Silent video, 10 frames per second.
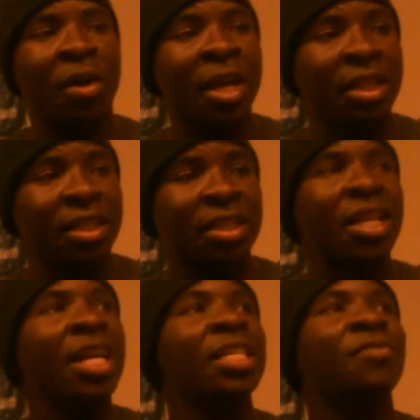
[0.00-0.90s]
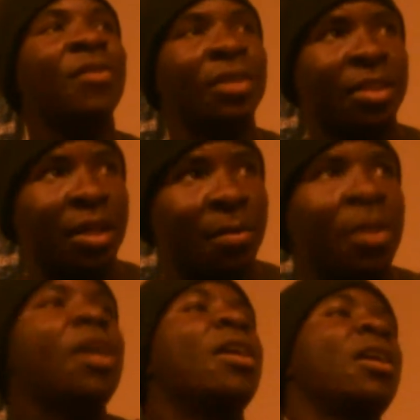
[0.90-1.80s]
all right? Society's fucked up.
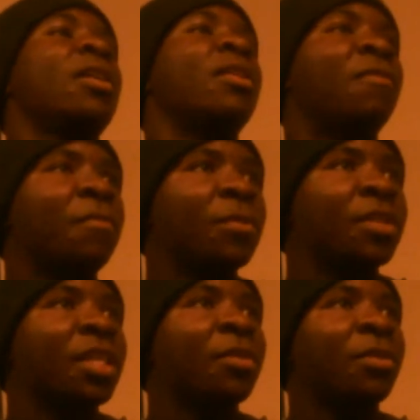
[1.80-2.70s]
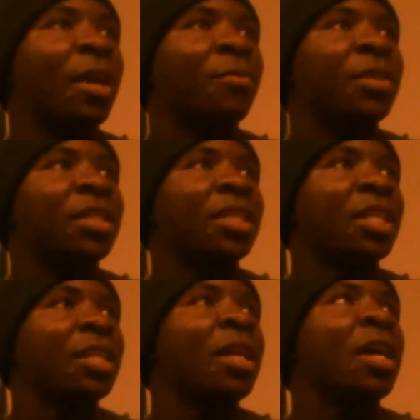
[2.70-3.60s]
The first thing that we
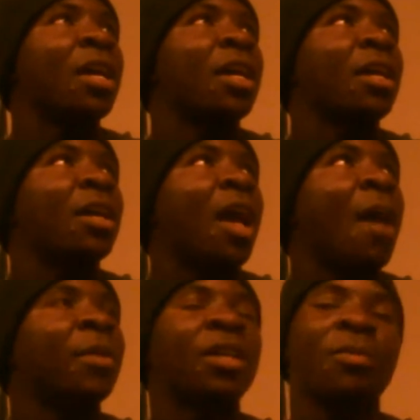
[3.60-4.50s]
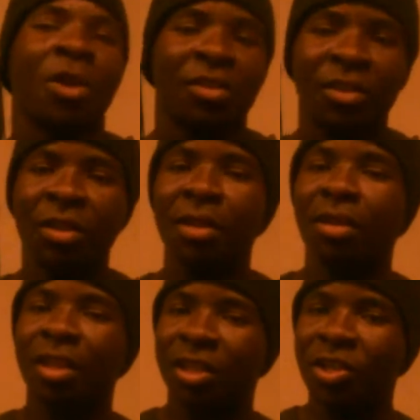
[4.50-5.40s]
see I mean, come on. Do
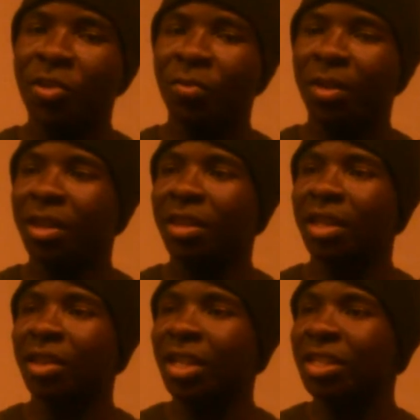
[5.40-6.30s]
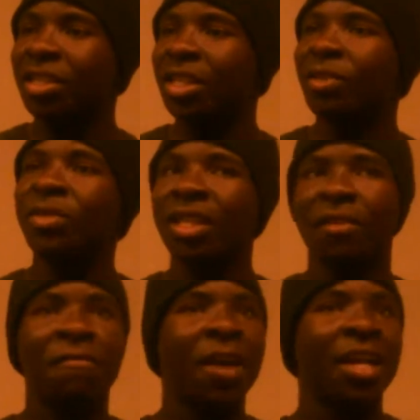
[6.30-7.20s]
you, do you really think? Let's just say you see
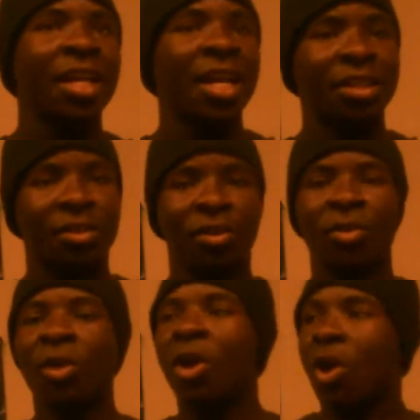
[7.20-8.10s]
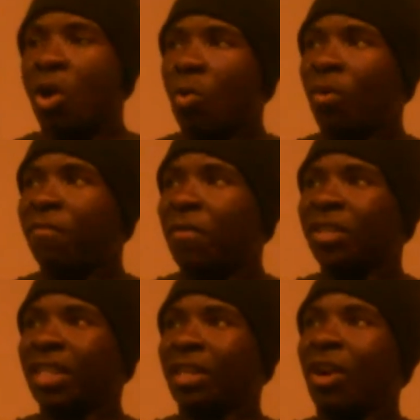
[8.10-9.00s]
a fine ass girl or a
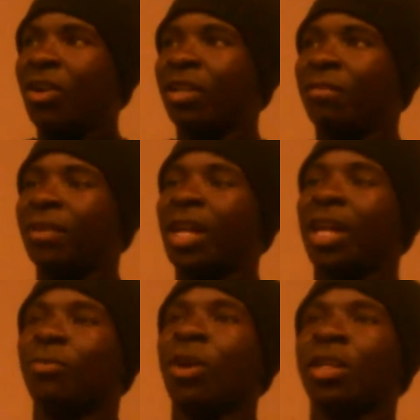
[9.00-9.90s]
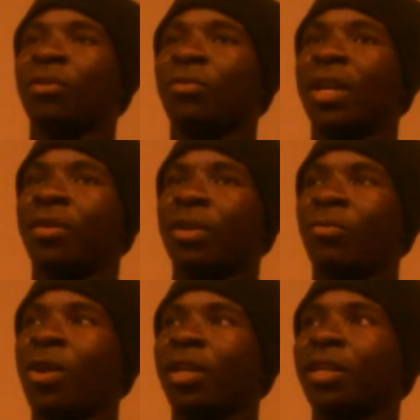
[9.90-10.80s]
fucking hunk of a guy walking around,
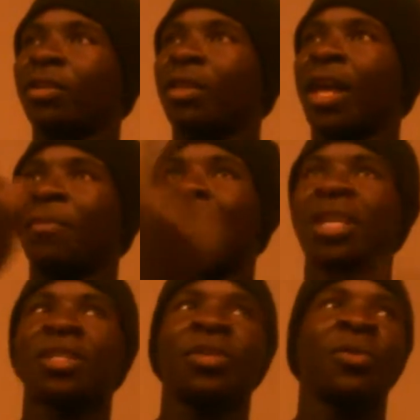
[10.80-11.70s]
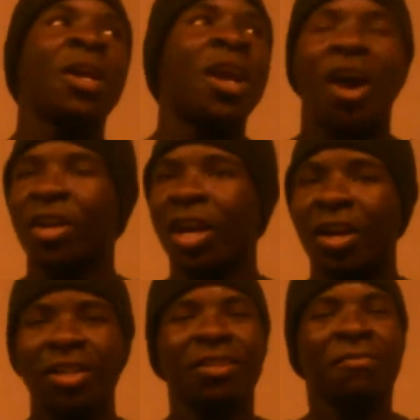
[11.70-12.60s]
walking like past you. Are,
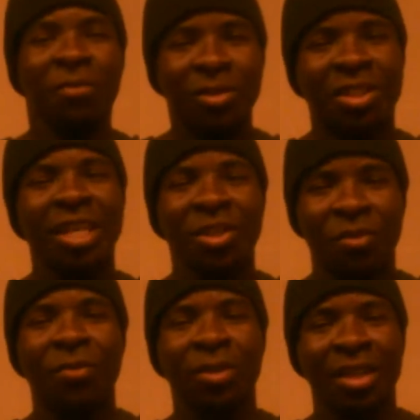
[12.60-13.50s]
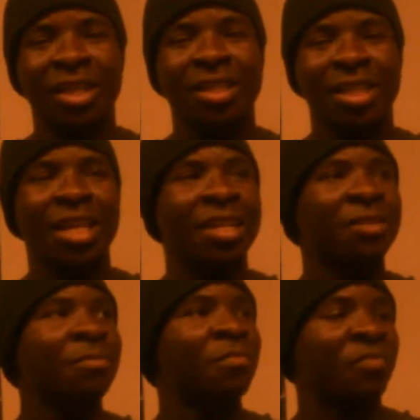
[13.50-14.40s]
is the first thing you're really gonna say
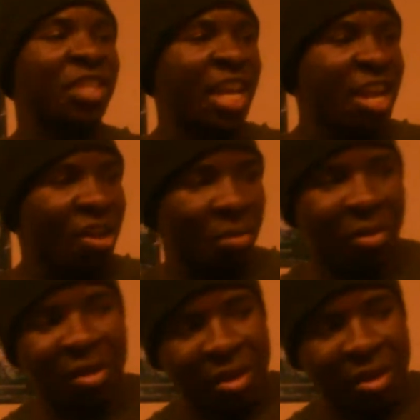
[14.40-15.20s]
is, mm, damn."